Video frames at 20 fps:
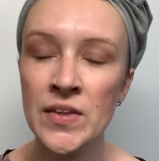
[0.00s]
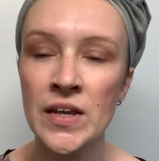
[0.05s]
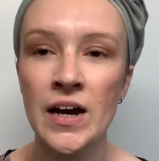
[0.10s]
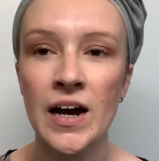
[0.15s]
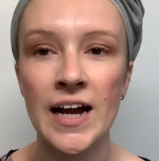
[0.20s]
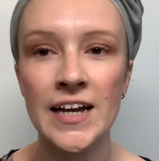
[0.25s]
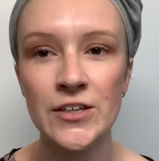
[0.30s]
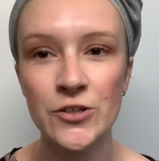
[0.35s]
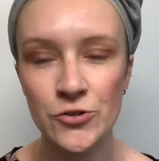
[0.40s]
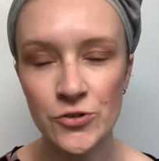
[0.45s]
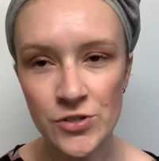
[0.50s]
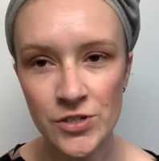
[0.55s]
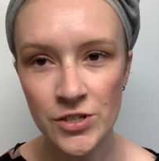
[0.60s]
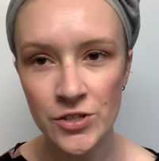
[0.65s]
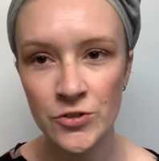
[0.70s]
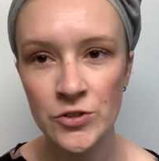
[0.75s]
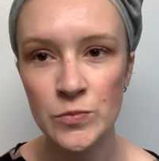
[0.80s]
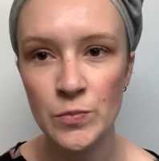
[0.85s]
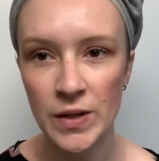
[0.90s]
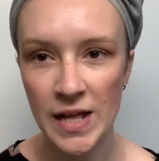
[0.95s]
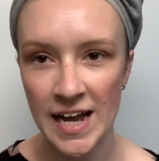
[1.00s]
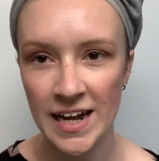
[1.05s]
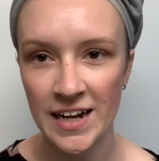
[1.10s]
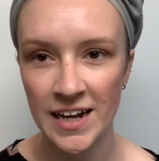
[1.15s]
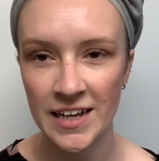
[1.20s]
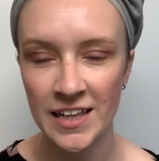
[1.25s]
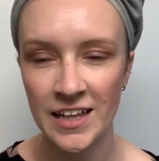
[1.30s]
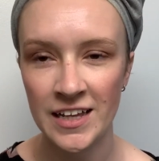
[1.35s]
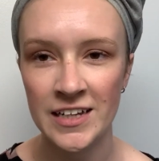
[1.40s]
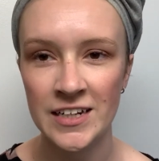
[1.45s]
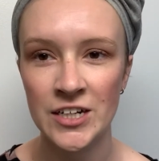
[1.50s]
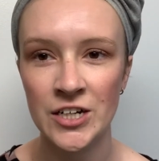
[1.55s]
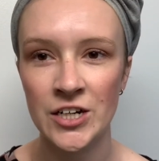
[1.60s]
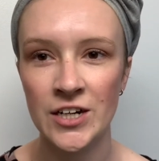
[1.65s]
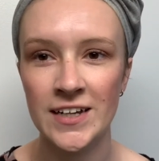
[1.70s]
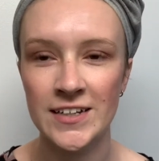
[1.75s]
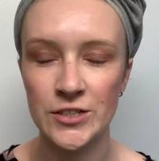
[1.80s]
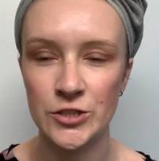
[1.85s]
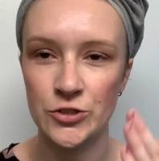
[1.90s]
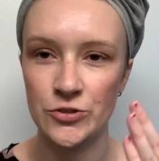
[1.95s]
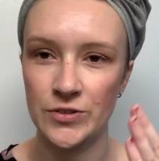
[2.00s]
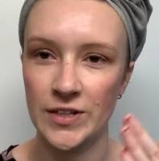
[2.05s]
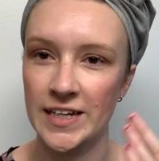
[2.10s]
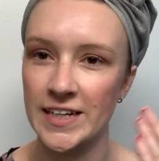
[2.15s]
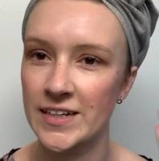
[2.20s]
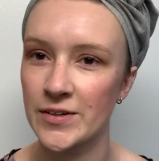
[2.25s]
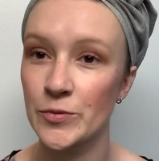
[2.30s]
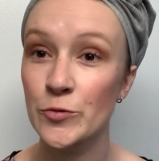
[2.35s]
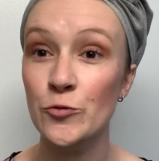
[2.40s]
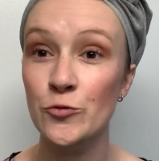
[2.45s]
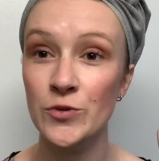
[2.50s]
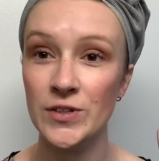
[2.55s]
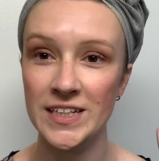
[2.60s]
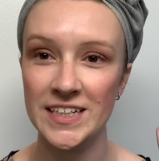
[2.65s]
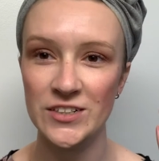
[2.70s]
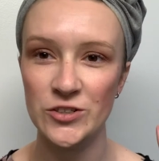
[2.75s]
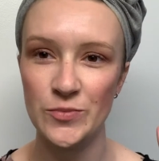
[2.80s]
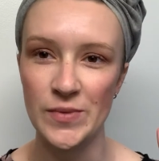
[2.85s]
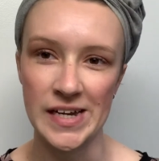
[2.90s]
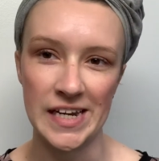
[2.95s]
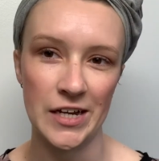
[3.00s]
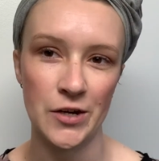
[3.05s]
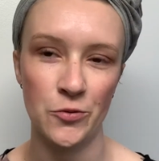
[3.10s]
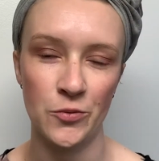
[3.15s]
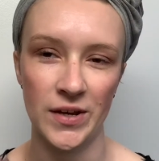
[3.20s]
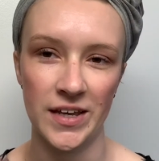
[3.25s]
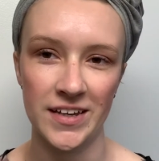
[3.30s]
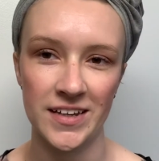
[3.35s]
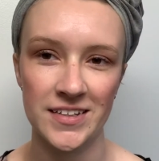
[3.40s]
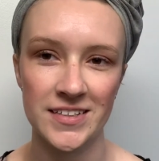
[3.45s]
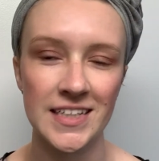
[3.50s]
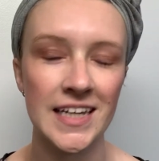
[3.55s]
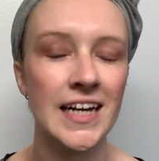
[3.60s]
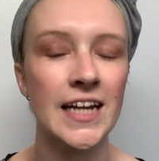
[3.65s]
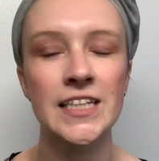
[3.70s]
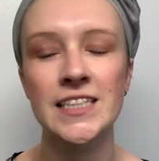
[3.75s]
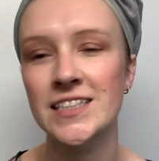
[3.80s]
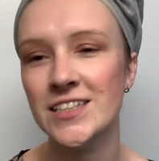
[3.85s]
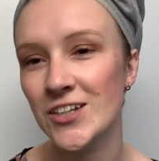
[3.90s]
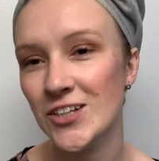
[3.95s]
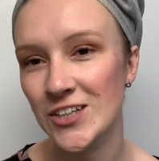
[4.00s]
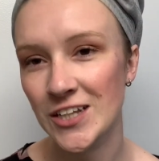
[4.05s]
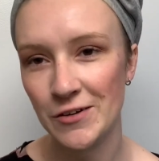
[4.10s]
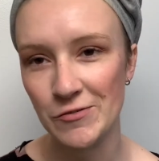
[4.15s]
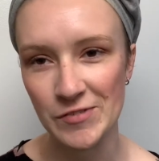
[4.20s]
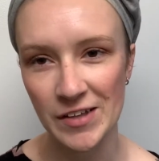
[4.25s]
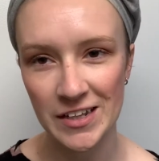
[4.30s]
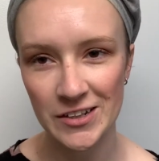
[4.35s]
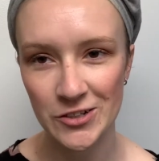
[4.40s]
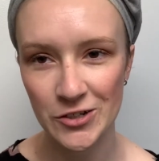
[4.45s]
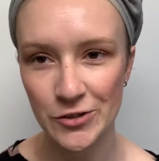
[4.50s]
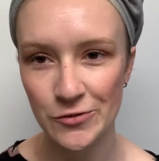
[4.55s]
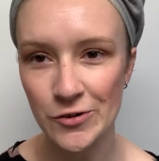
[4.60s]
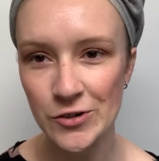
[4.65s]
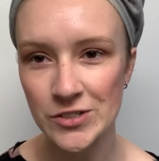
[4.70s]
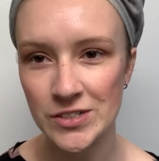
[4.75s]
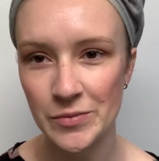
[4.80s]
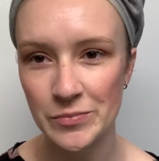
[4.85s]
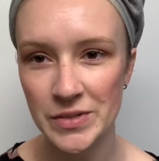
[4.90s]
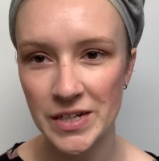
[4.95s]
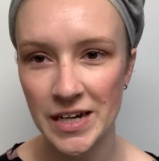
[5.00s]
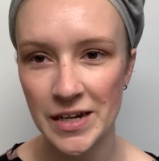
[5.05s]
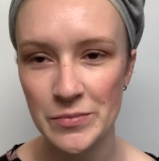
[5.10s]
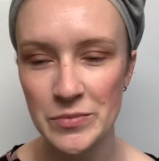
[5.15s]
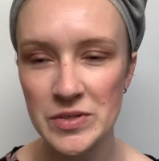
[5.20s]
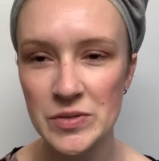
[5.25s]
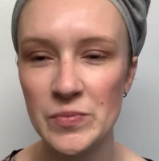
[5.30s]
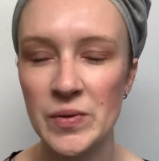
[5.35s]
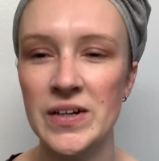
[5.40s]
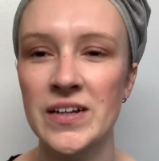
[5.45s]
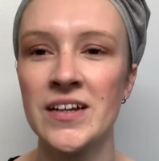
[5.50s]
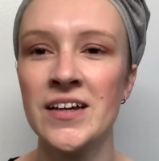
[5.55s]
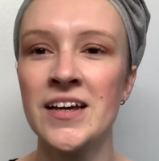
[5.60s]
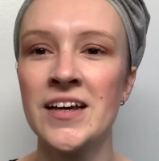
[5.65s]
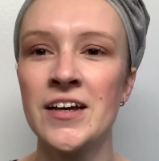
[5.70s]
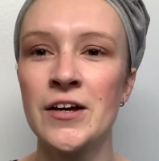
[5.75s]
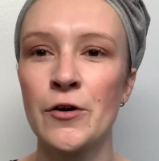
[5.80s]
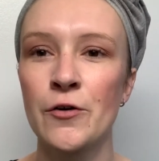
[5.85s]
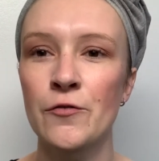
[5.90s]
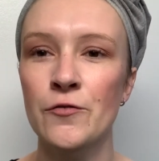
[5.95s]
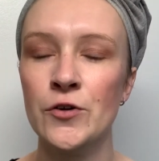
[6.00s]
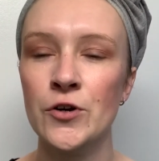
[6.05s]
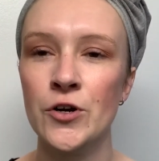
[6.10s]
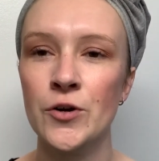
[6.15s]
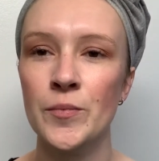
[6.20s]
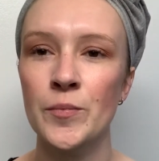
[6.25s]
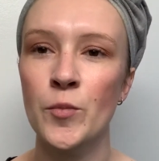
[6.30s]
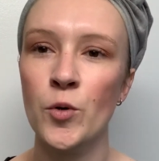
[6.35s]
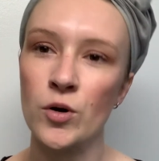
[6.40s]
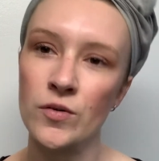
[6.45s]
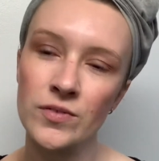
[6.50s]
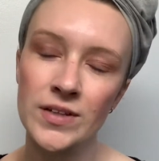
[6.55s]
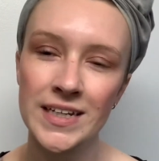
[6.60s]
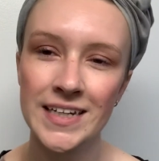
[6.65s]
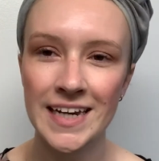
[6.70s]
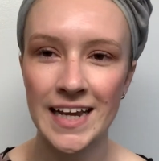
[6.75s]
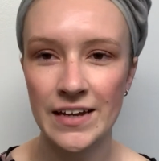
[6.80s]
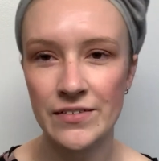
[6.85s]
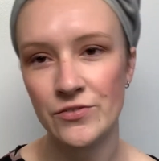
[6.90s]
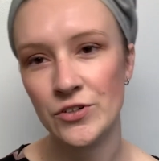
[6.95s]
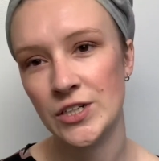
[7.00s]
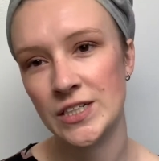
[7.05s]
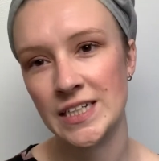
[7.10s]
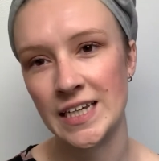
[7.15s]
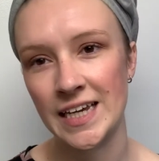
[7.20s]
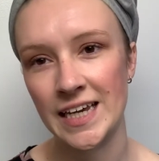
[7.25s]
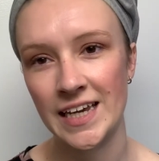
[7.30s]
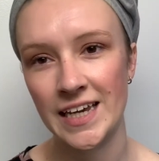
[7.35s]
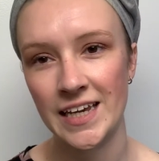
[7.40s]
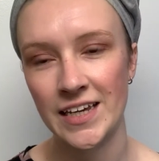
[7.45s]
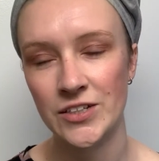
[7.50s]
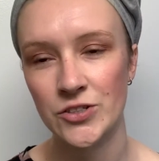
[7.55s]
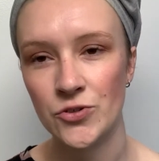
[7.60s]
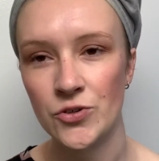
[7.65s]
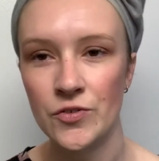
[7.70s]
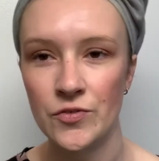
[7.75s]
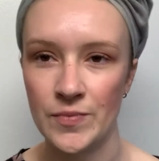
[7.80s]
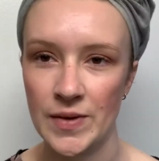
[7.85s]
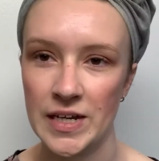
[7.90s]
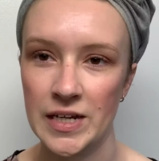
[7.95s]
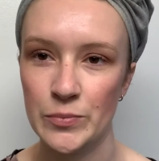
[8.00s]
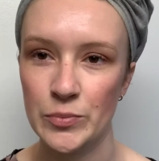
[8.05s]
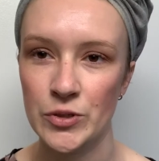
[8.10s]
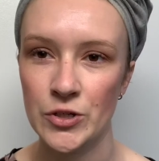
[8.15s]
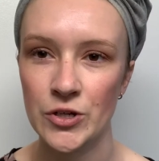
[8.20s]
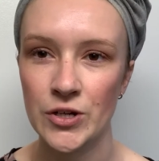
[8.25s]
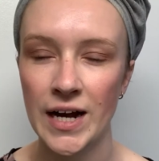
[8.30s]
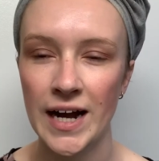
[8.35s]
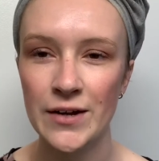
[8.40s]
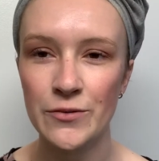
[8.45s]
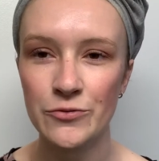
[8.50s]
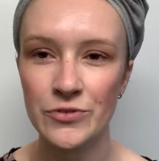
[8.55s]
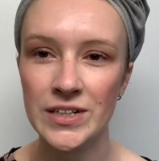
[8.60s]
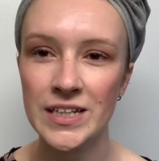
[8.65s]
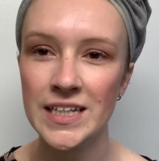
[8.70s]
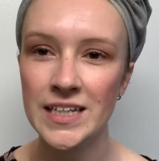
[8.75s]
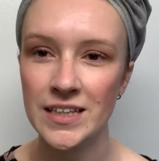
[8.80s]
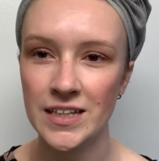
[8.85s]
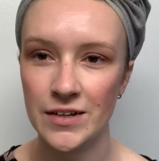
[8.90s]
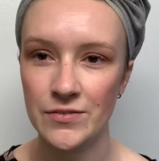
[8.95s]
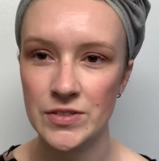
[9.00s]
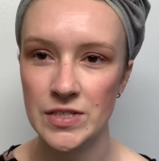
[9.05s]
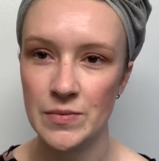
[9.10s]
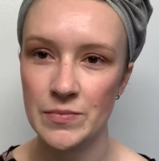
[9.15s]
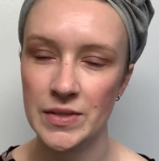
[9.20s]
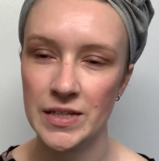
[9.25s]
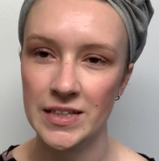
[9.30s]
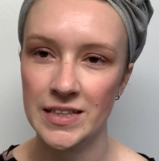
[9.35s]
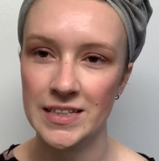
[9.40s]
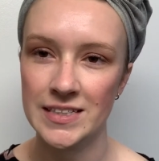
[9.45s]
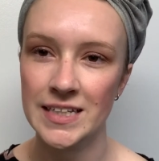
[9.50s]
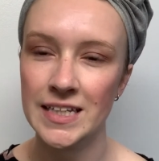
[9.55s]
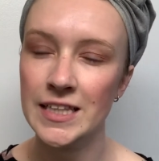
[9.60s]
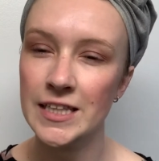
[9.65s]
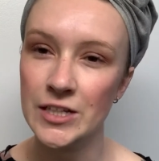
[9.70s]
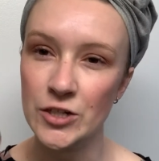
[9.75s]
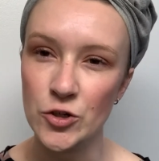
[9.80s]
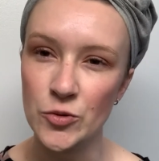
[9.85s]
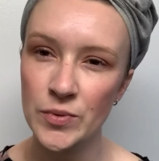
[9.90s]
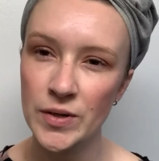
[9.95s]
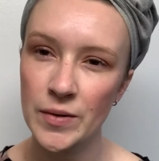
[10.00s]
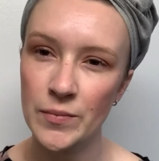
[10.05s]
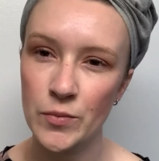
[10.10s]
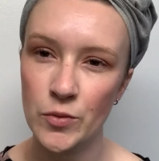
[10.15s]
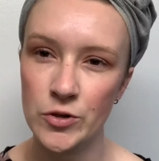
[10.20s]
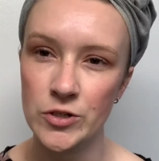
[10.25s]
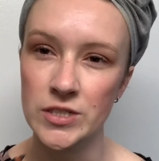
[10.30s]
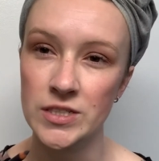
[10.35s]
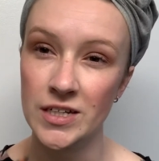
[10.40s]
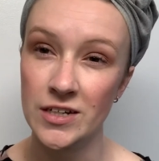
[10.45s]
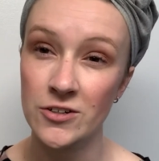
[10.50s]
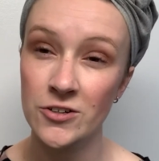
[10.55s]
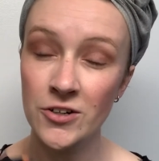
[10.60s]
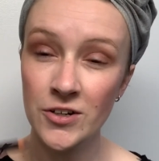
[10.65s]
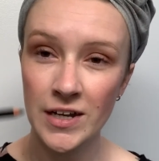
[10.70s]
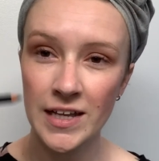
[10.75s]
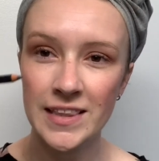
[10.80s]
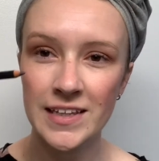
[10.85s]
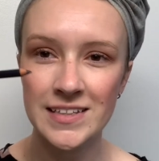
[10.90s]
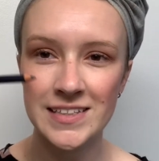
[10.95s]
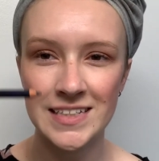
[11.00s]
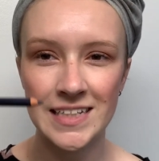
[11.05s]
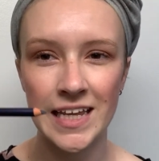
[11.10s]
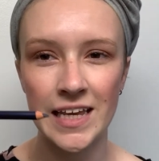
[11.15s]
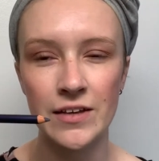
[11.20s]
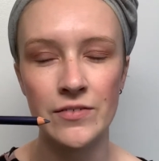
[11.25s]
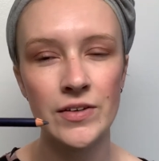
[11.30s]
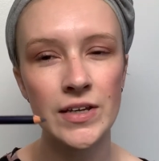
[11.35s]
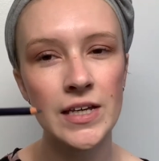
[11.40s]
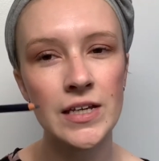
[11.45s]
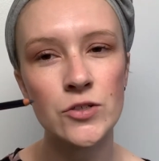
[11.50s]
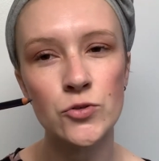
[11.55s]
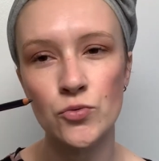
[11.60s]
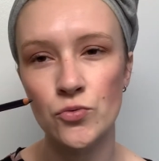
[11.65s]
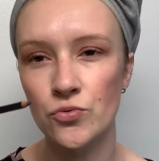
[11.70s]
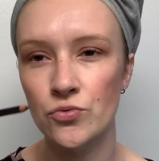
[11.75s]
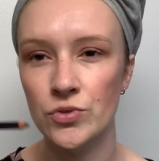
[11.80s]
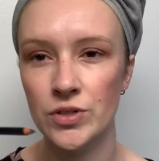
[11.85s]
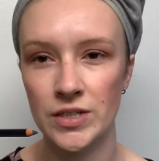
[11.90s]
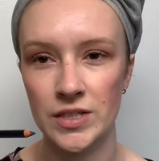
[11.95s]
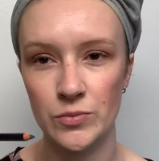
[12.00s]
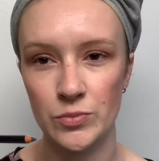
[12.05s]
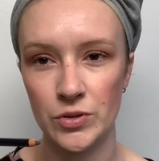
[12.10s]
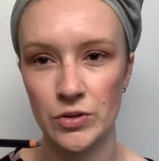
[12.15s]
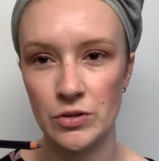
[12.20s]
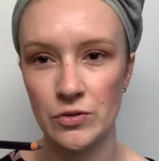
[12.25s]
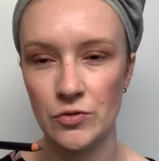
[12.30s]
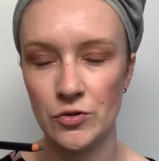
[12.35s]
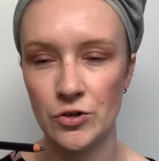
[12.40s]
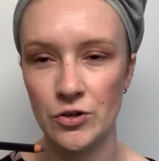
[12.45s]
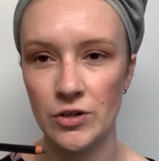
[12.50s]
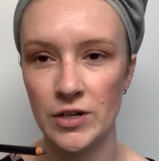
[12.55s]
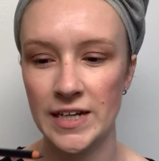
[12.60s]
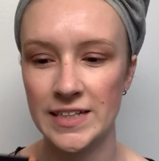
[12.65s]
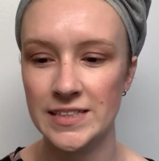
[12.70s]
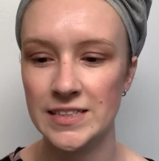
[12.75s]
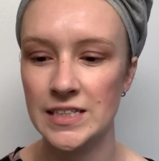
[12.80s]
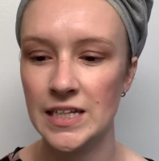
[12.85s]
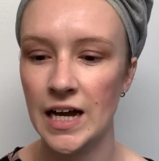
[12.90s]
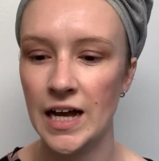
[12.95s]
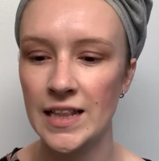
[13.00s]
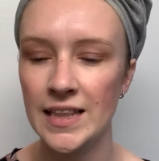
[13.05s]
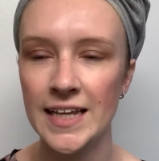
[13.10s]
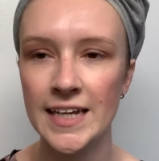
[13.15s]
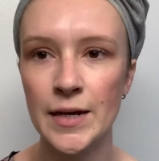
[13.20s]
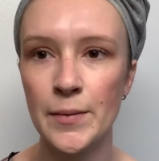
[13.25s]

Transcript: I used to use black eyeliner and do like really dramatic wings, and I still love that look for sometimes, but for more of like an everyday sort of makeup look, I really love something that's a little bit more subtle, and this navy is really beautiful. It's not like a